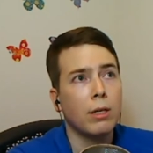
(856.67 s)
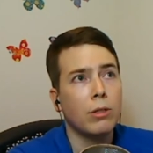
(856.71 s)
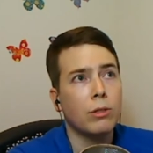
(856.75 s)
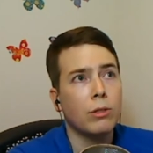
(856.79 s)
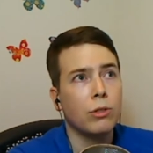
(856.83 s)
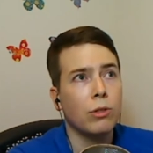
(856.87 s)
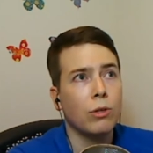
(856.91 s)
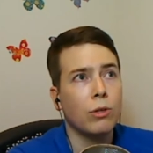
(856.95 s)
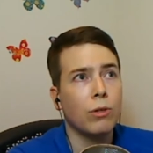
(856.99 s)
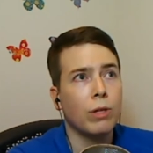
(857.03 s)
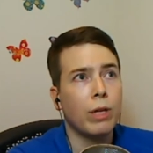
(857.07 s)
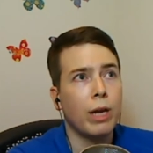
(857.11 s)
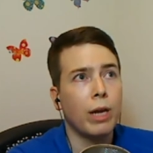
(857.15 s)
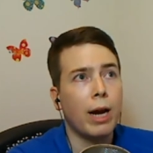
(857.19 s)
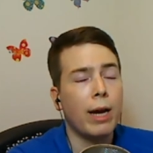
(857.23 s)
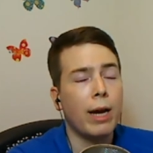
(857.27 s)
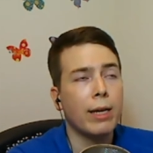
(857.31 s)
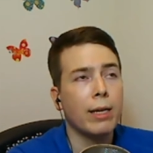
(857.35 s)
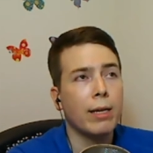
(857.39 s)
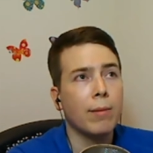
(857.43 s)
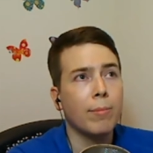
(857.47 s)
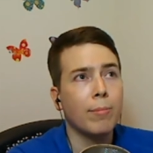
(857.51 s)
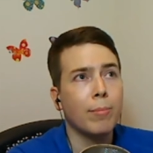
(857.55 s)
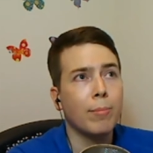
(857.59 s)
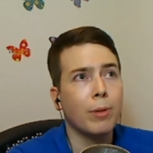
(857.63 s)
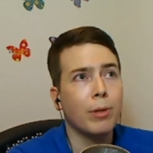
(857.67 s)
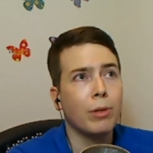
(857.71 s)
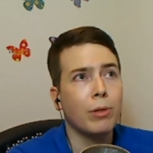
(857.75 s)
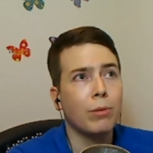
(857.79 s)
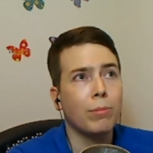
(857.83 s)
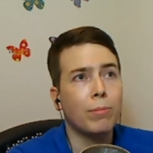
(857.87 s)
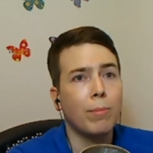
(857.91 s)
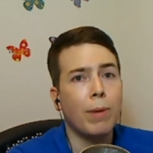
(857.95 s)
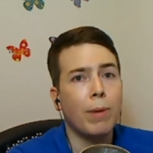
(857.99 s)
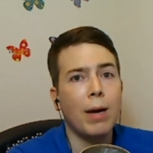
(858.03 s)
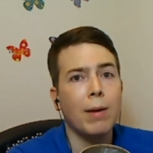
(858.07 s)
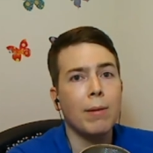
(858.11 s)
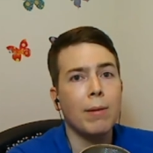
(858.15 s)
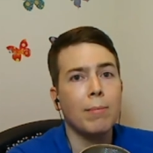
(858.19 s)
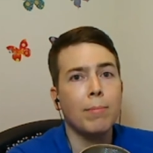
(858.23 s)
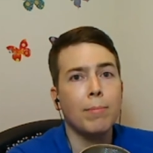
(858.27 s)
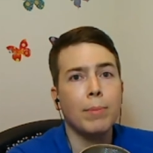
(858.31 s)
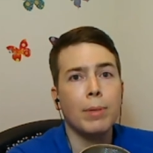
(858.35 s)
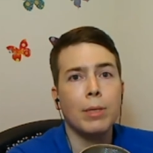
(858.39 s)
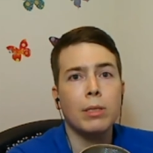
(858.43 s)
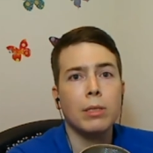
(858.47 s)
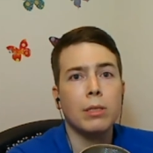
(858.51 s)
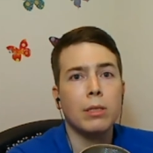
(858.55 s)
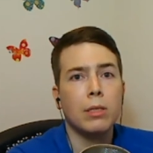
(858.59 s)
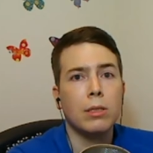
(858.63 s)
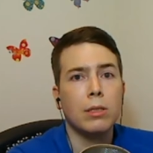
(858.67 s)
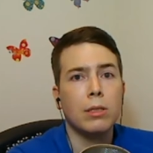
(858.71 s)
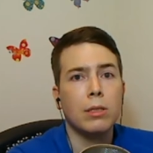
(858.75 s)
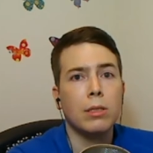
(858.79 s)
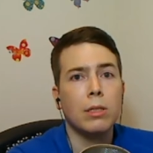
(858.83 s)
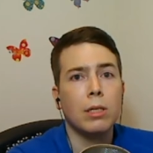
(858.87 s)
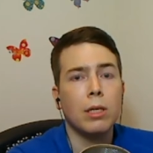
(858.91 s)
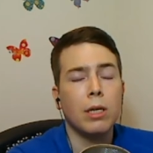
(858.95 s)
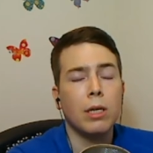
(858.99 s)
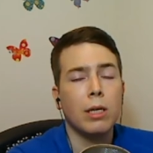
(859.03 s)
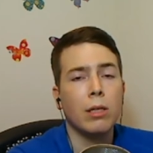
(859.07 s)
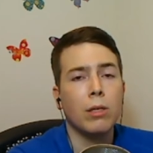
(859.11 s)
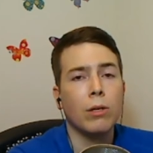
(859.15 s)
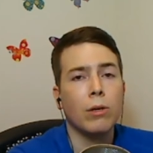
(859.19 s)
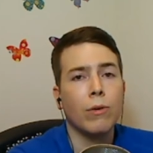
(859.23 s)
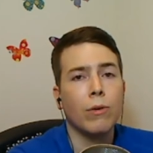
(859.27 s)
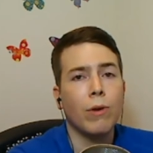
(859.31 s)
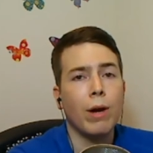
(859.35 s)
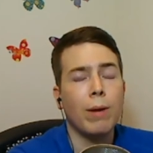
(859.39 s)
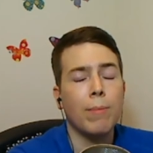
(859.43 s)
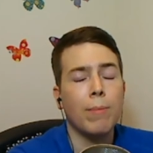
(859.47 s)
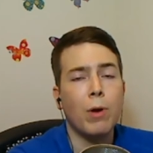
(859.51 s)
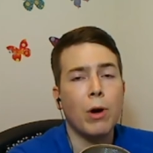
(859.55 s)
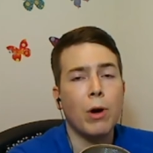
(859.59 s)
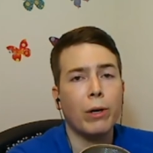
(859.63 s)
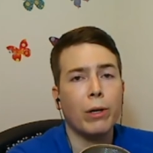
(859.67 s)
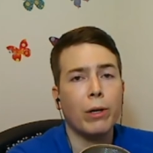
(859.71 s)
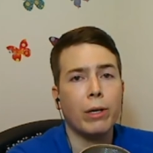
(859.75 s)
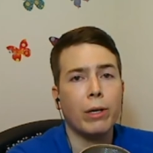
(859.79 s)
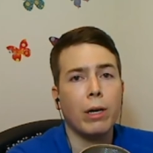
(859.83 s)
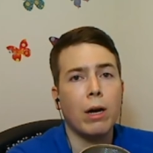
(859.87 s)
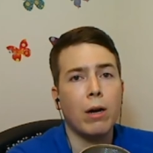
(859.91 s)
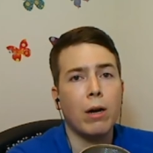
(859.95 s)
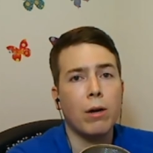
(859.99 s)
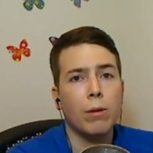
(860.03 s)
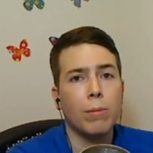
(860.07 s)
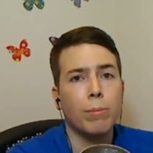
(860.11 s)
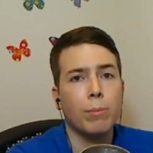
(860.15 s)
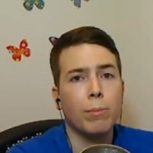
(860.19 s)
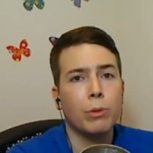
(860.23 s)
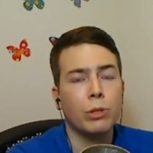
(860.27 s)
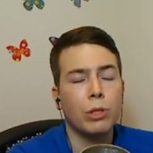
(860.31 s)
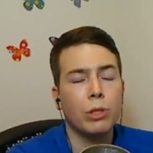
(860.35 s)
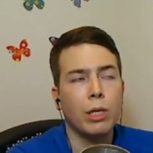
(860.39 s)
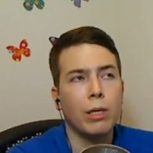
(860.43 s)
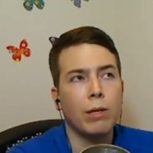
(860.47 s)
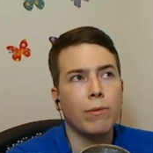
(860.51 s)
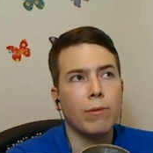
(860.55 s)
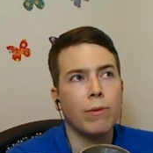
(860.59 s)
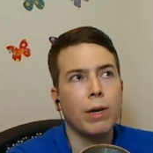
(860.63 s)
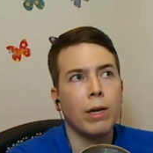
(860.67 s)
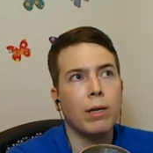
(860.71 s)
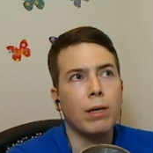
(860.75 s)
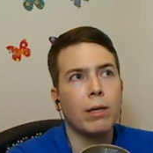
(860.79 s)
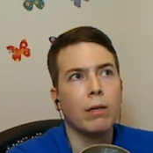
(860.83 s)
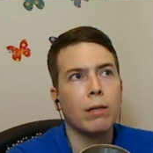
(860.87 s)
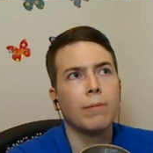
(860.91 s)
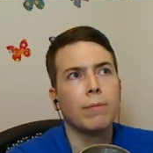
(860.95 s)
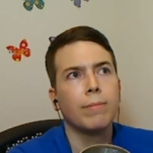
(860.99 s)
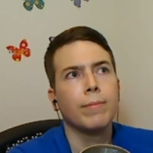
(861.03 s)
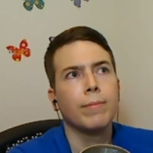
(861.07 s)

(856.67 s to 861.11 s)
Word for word: so that I can build my business in the gray market 100%, right?